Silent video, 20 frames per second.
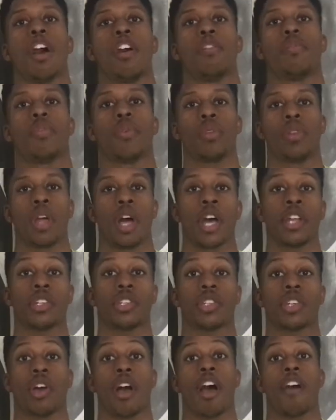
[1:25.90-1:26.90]
For
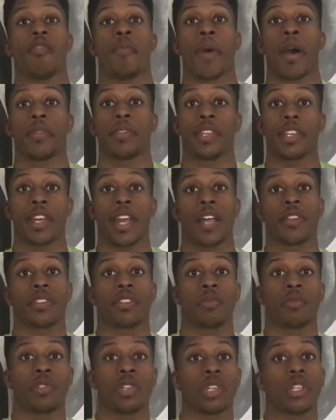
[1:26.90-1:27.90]
lunch, I'll have about 10 ounces
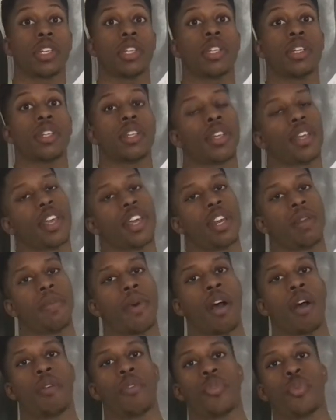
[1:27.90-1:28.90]
of chicken and
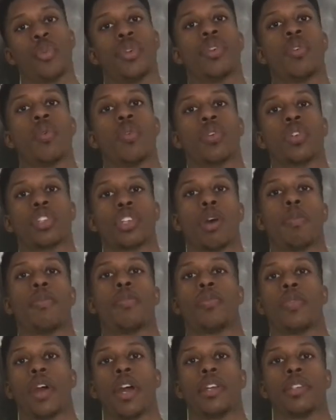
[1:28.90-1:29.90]
about 3/4 cup
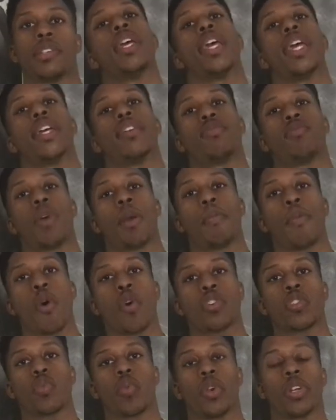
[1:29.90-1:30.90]
of rice. And for my
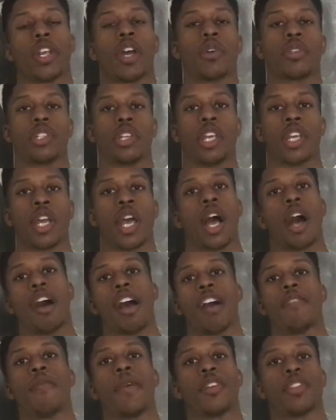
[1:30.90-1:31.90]
post-workout shake, I
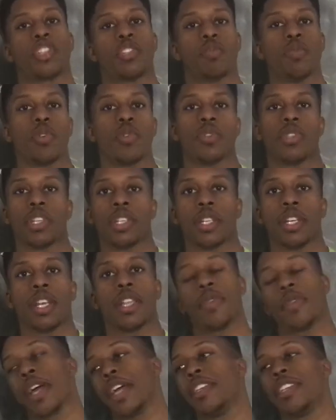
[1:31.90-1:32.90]
have my smoothie
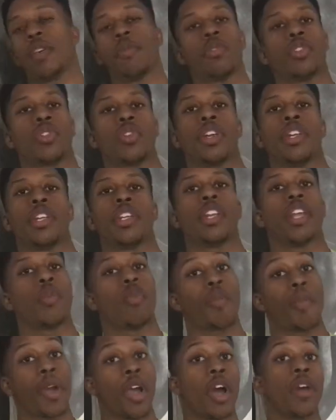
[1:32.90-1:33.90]
that I demonstrated in
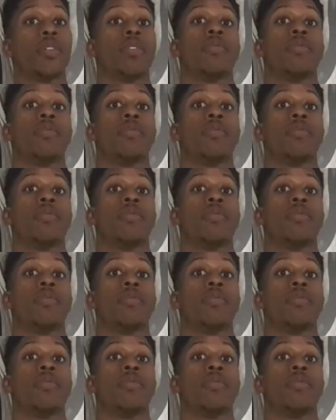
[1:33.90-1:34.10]
one of my other